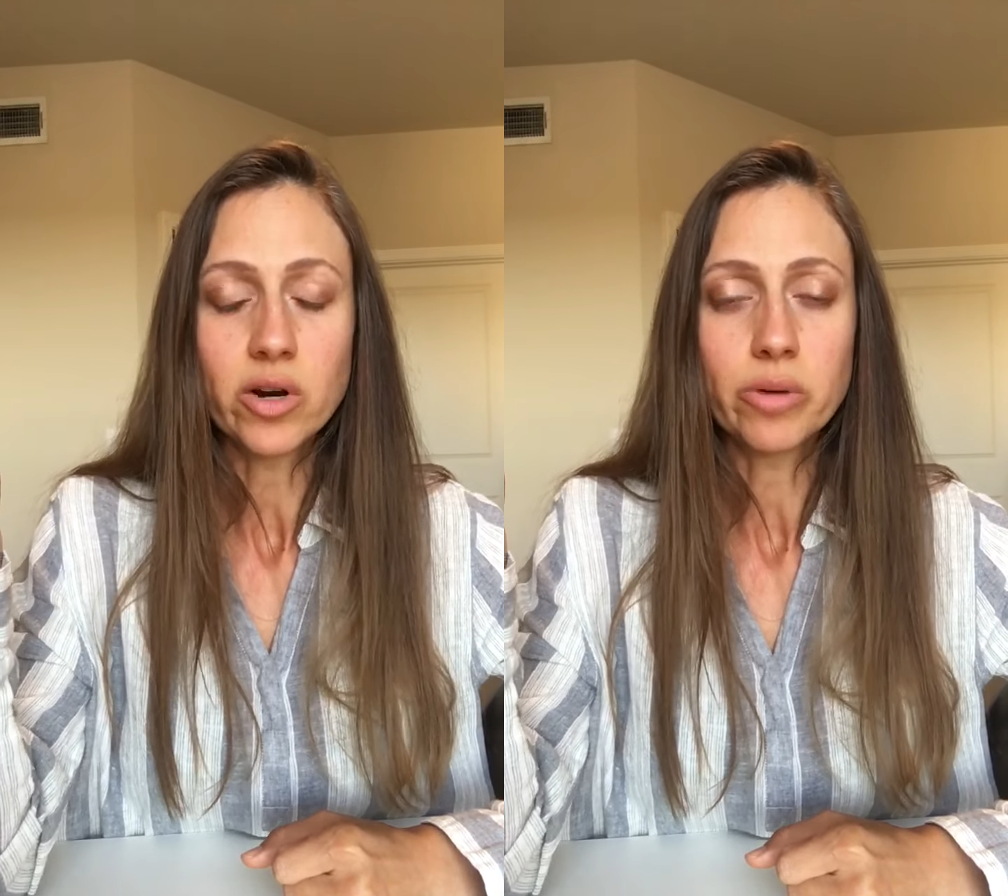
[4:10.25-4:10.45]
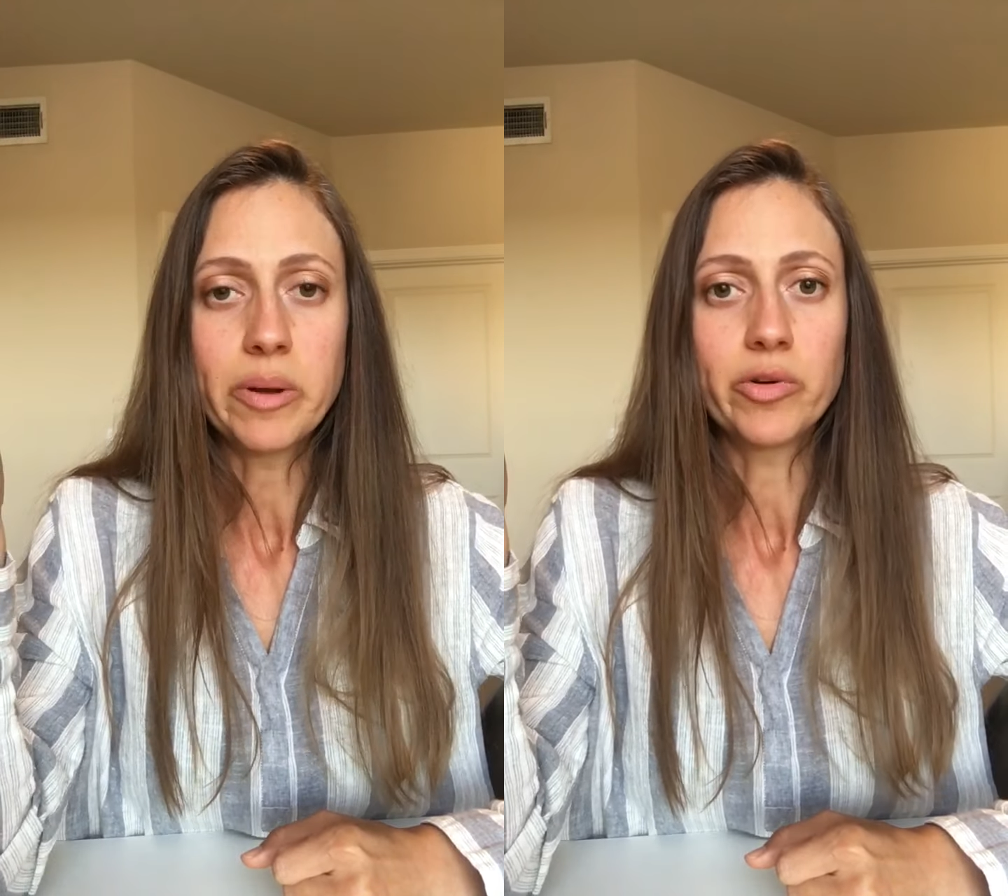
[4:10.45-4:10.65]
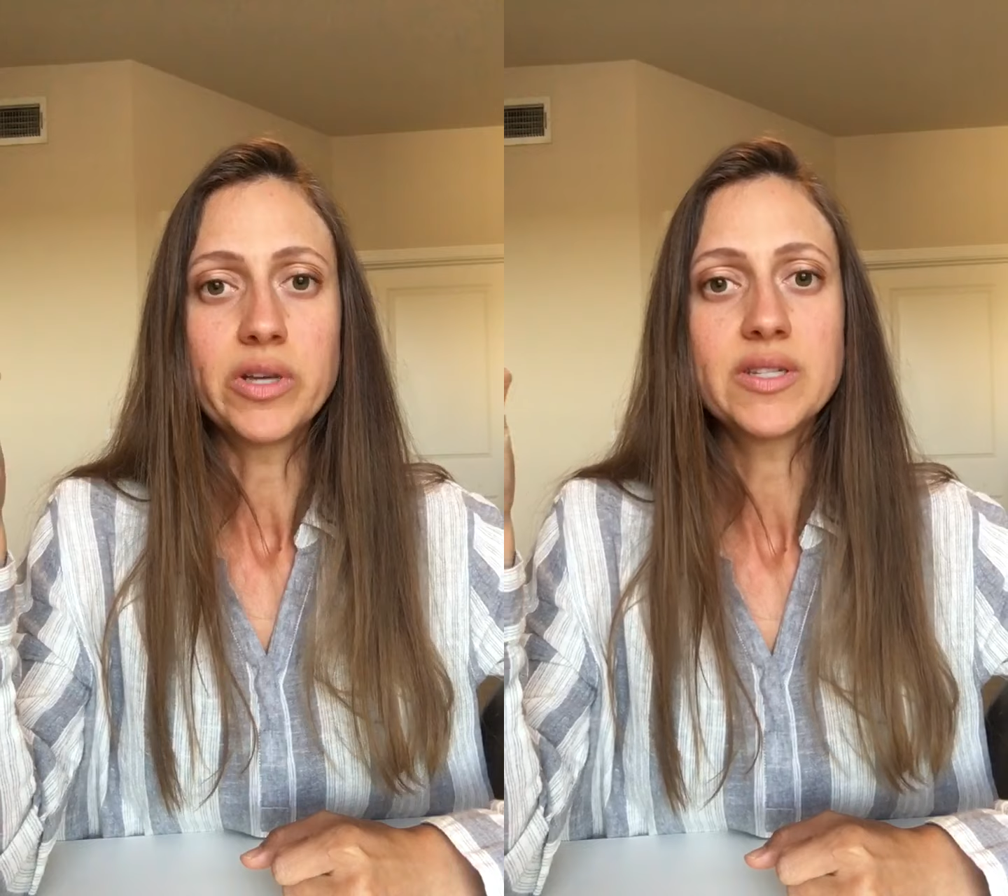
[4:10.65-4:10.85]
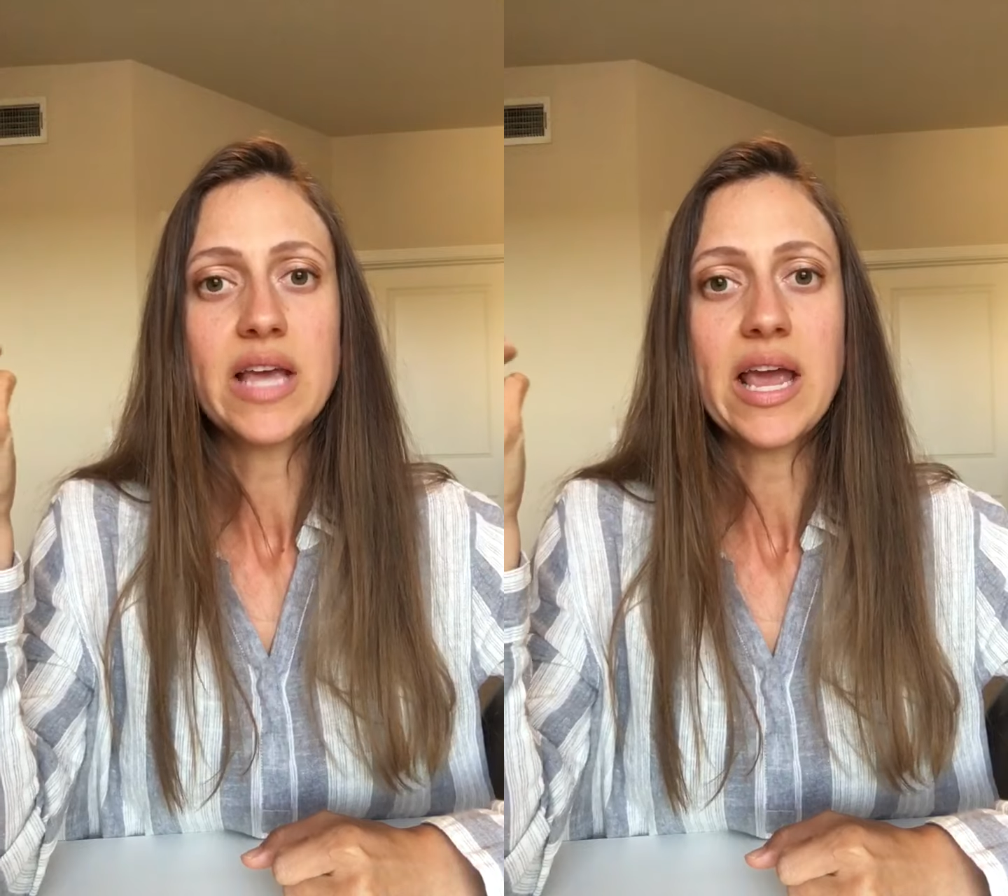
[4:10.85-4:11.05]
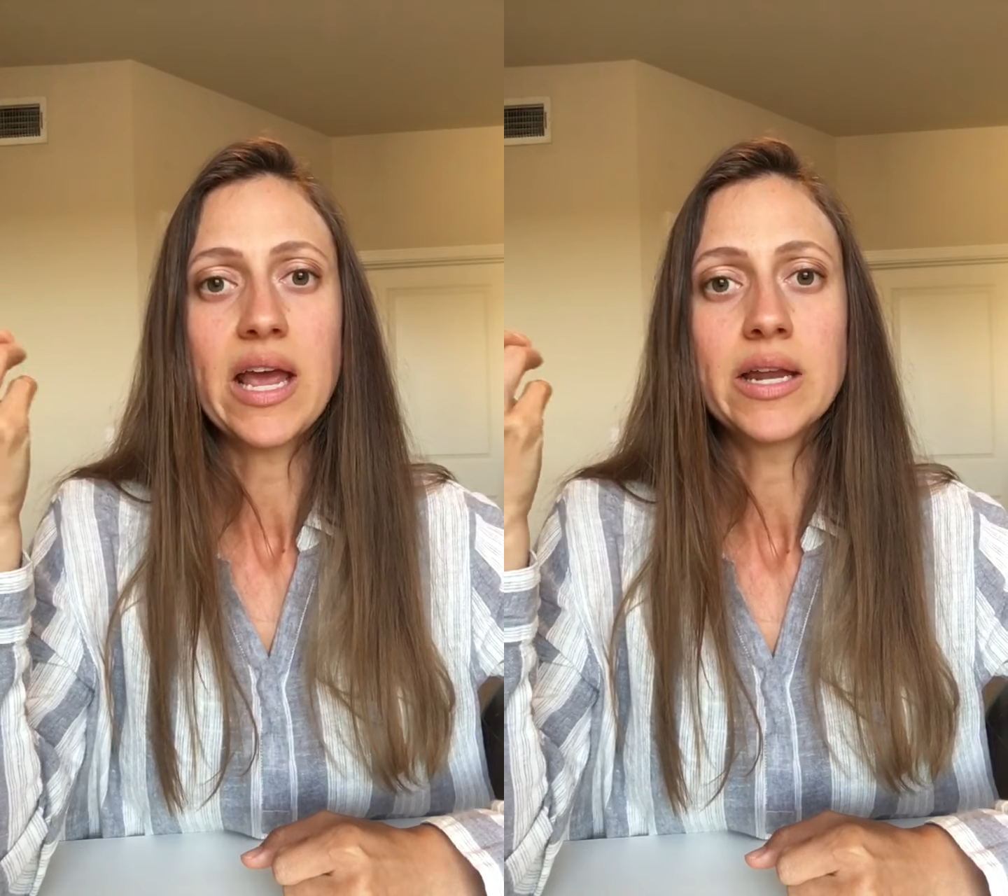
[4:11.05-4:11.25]
our memories
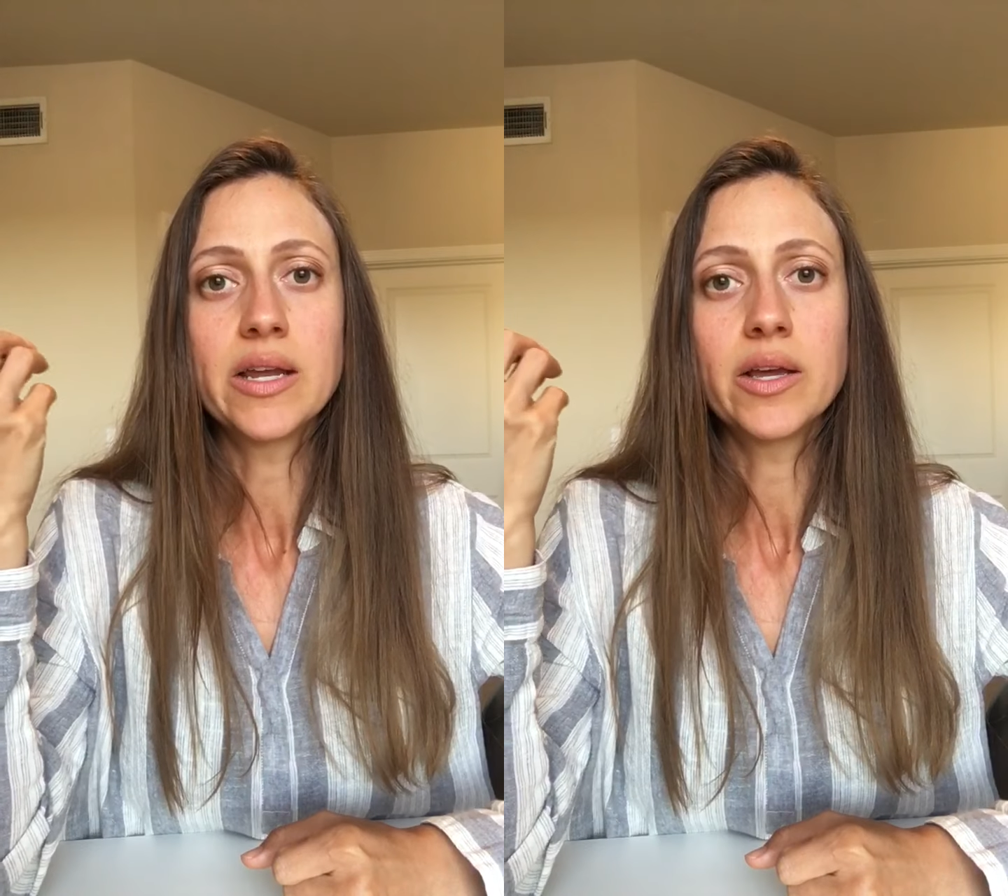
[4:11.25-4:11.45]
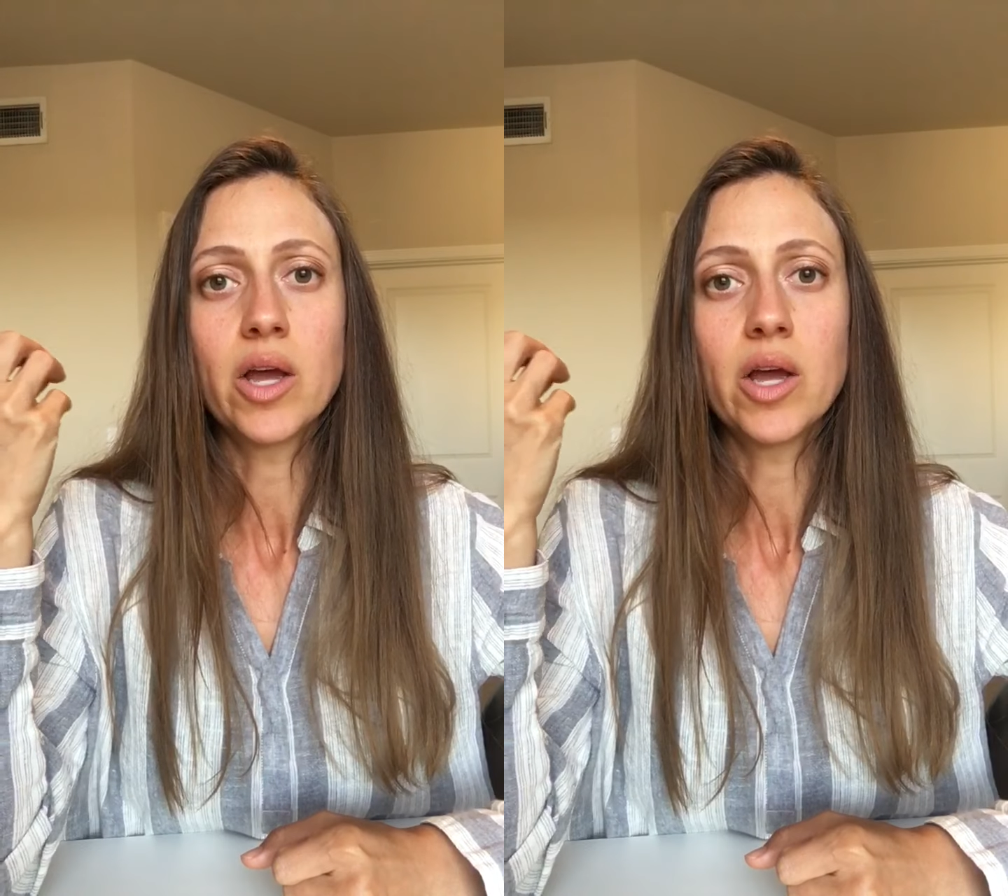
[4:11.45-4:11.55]
and